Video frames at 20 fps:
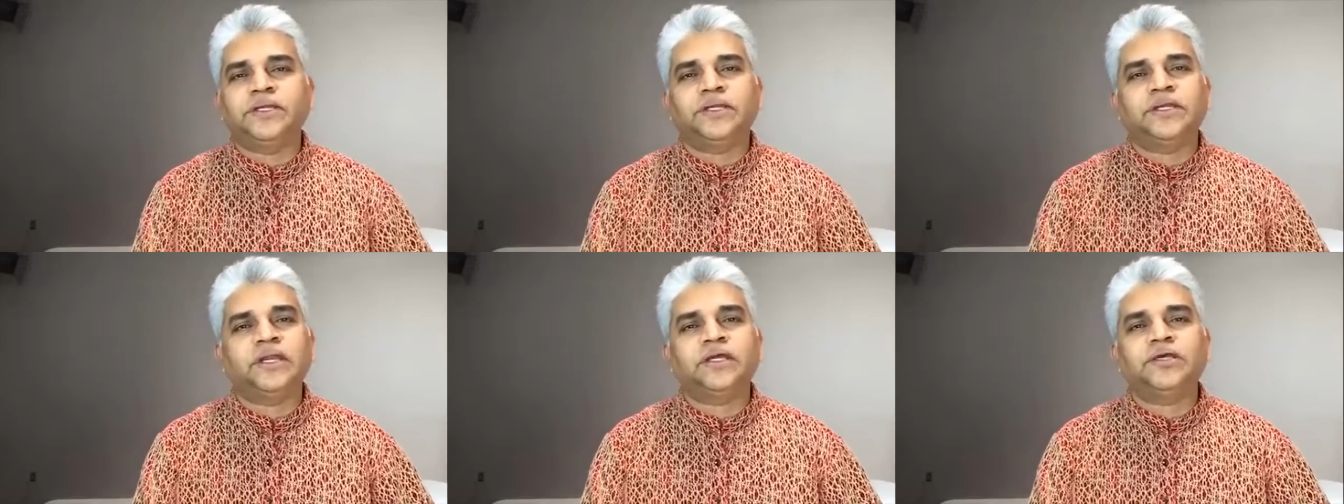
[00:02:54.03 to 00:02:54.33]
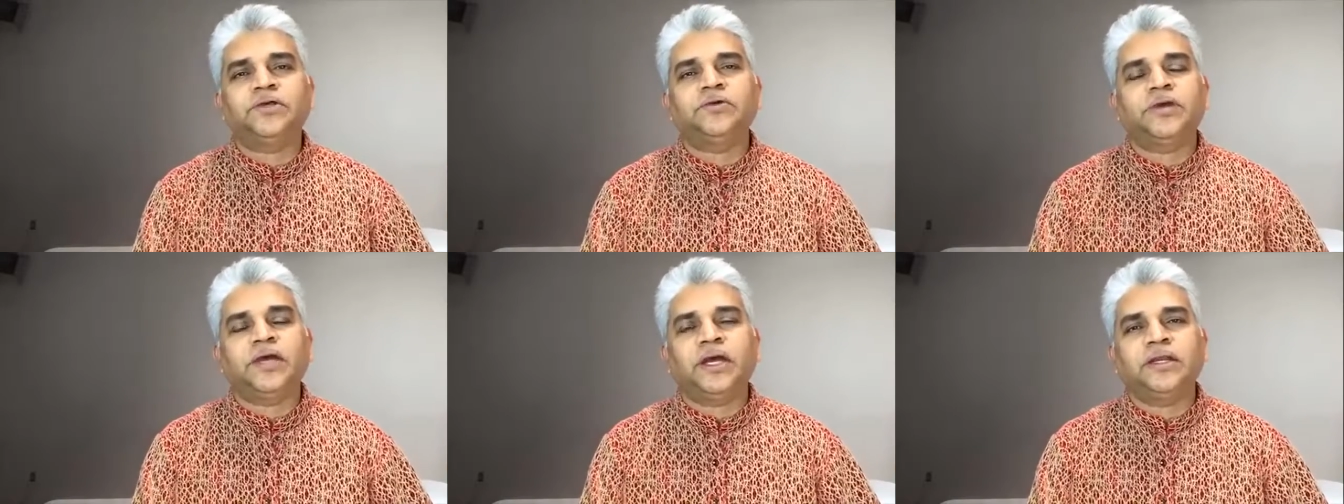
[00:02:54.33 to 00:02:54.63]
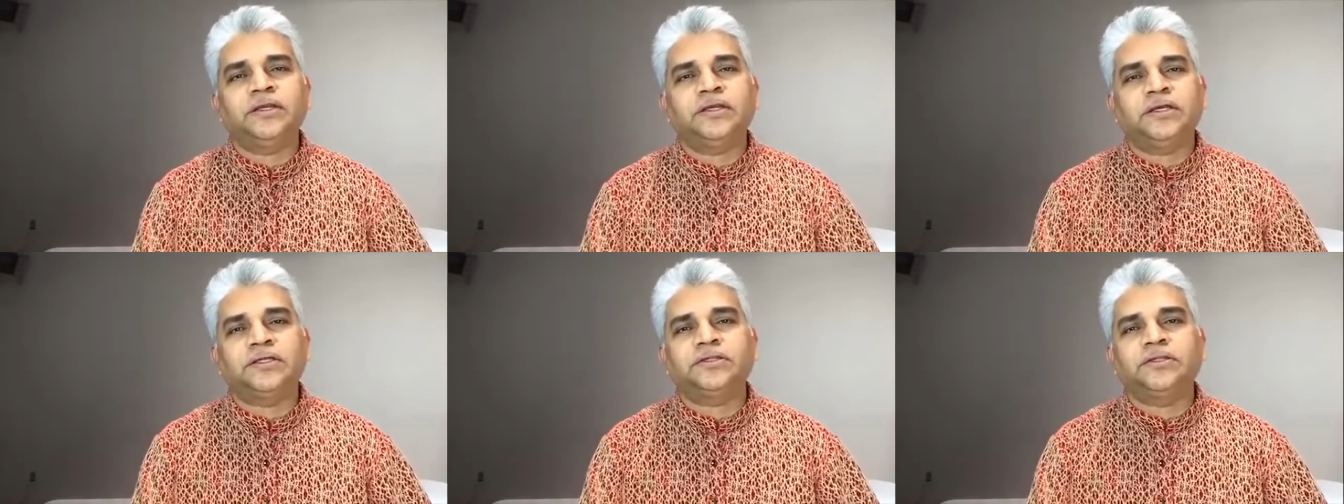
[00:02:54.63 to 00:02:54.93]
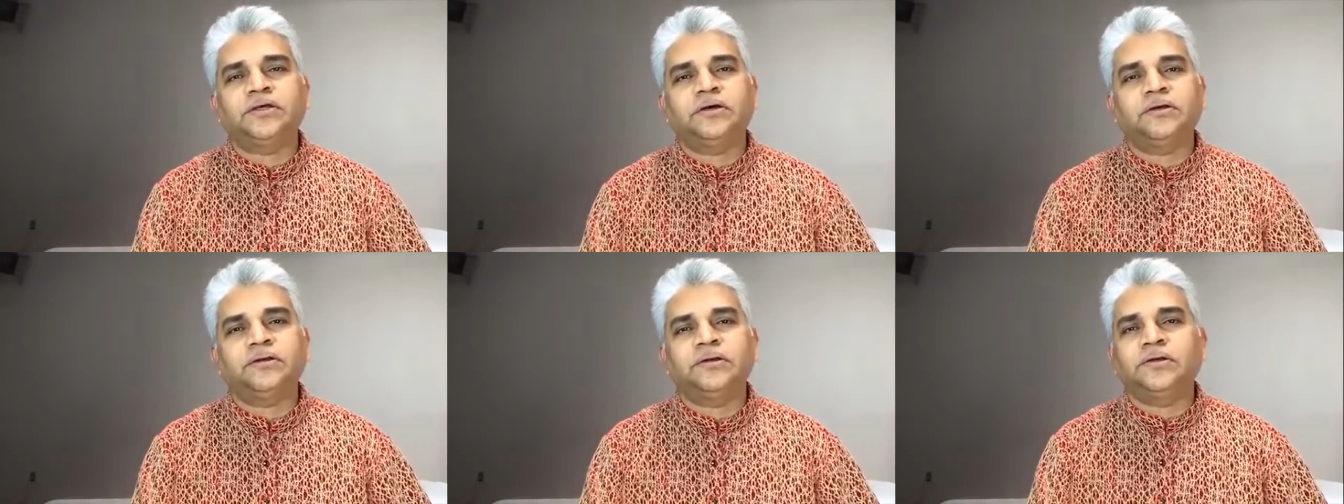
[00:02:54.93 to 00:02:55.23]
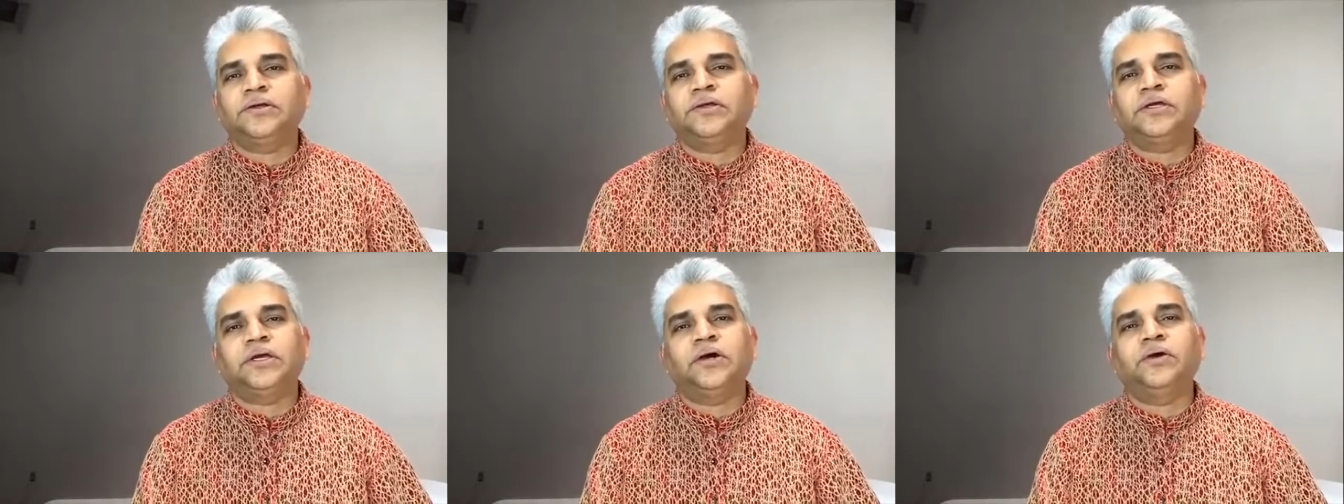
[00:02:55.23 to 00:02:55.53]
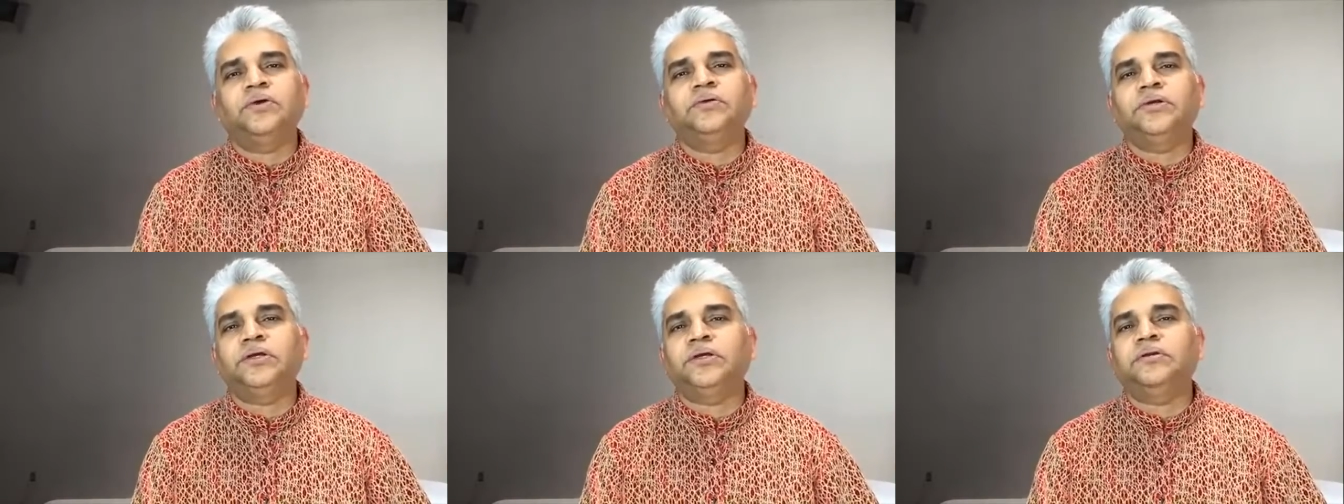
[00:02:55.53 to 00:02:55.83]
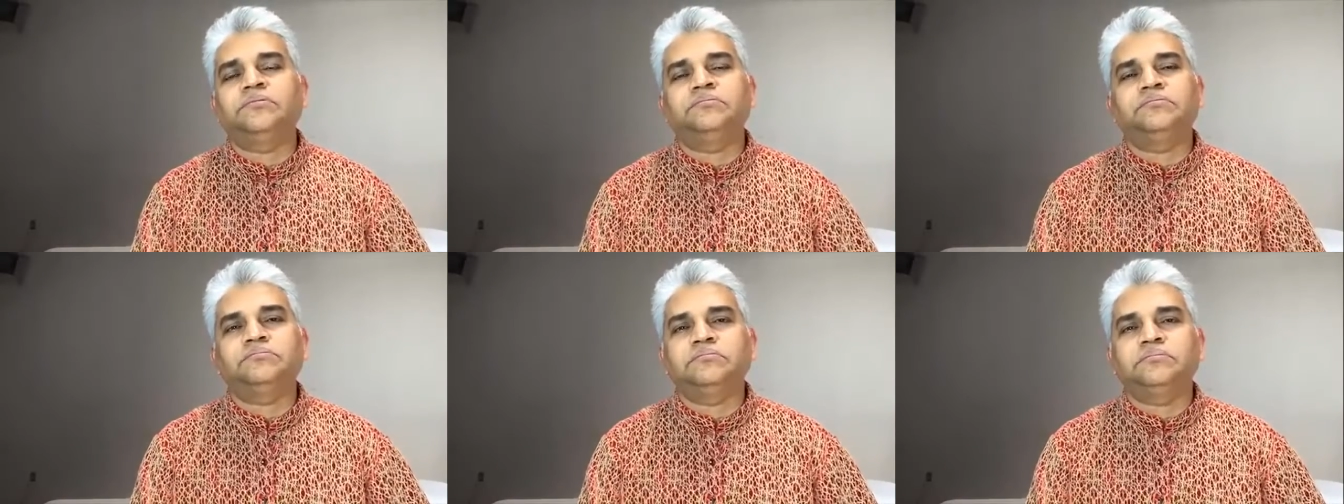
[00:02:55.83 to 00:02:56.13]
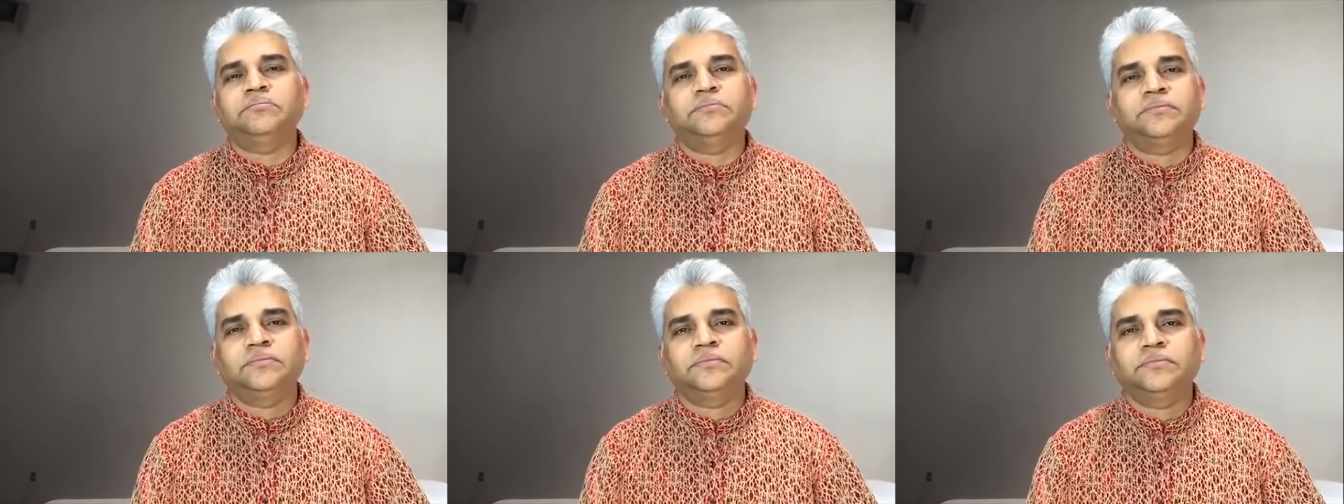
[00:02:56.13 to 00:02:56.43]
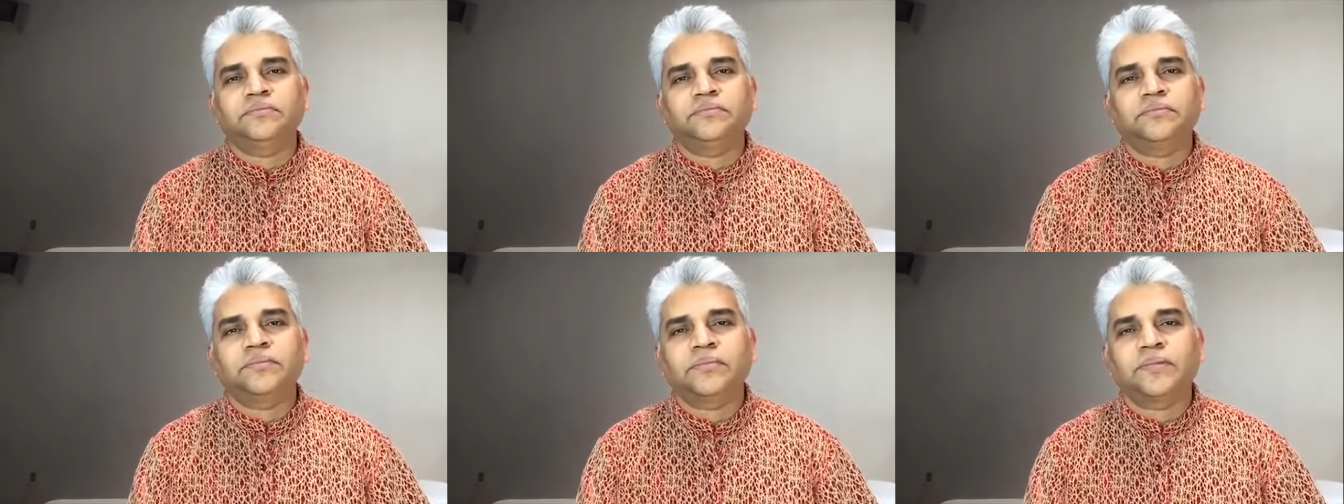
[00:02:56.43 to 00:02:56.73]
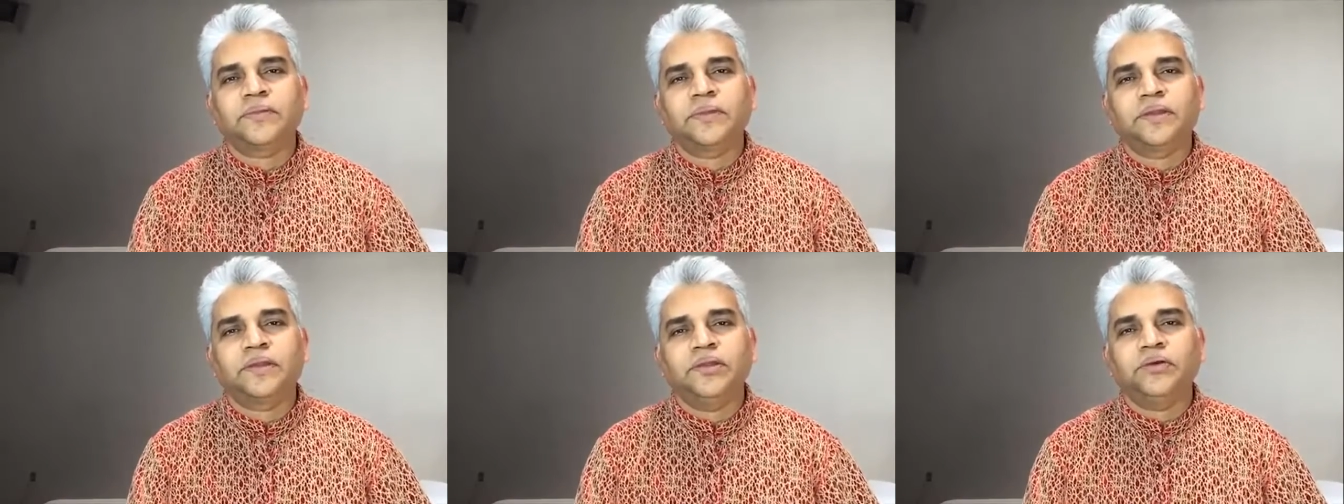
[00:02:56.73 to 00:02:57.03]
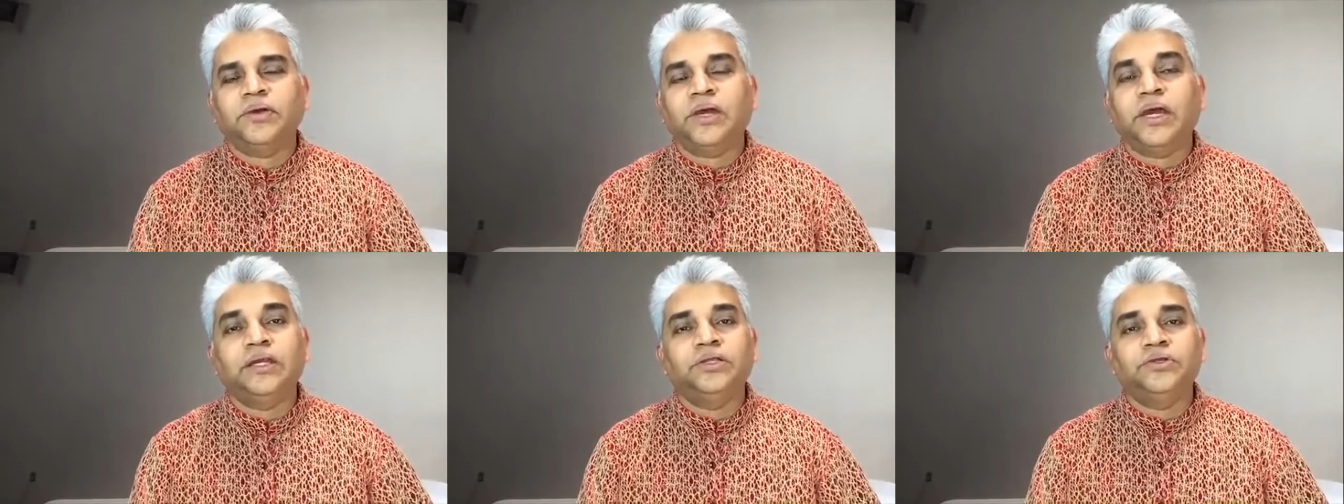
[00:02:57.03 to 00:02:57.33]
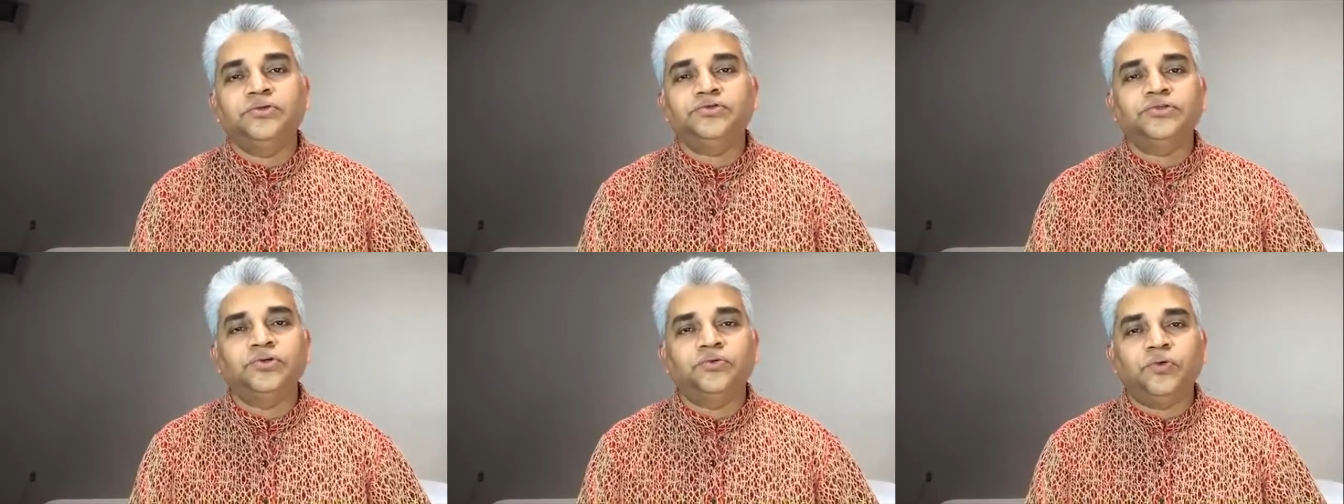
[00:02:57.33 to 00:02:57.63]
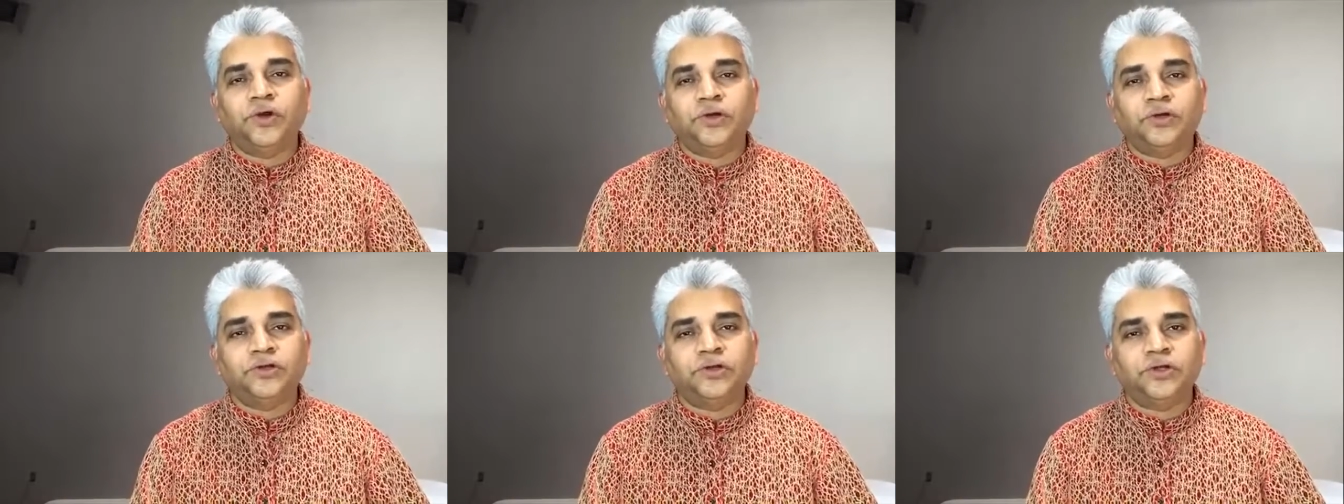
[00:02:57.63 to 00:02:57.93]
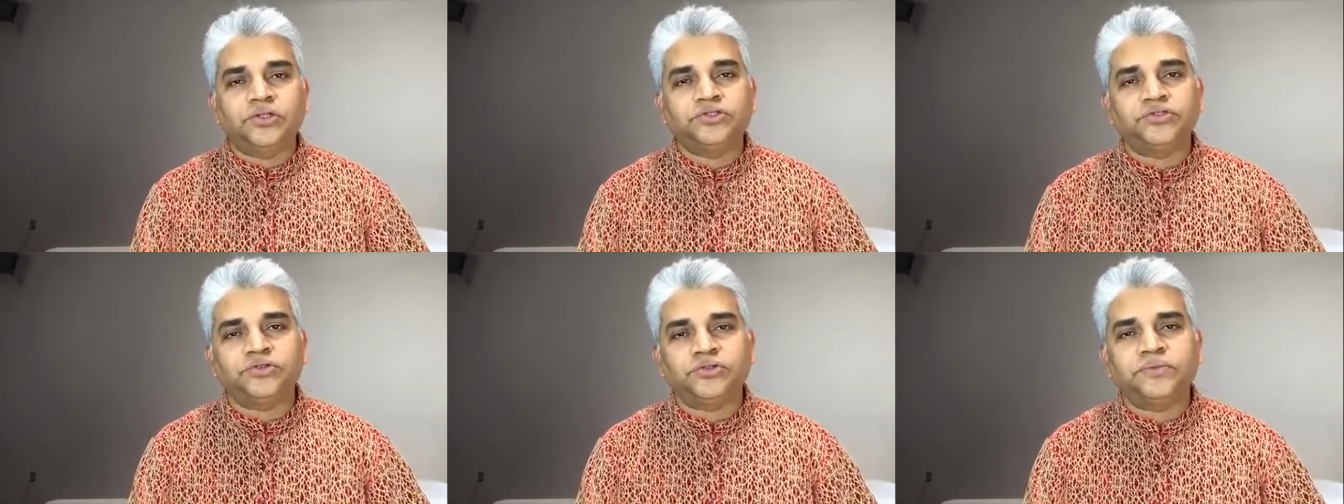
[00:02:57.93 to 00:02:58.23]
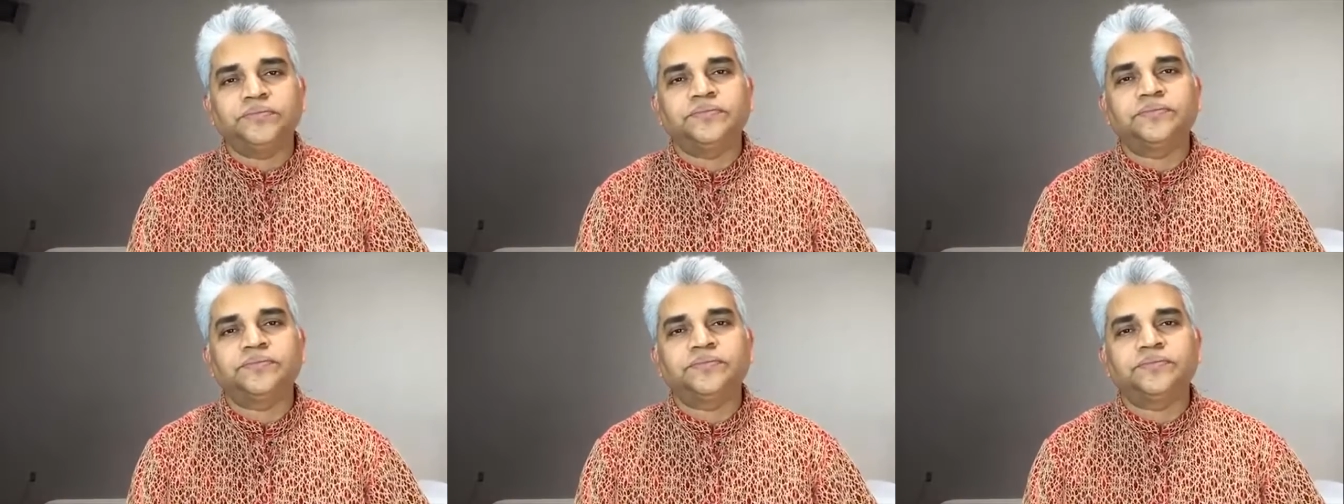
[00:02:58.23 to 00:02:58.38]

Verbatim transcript: that like you can't take the donkey out and you can't use the water also.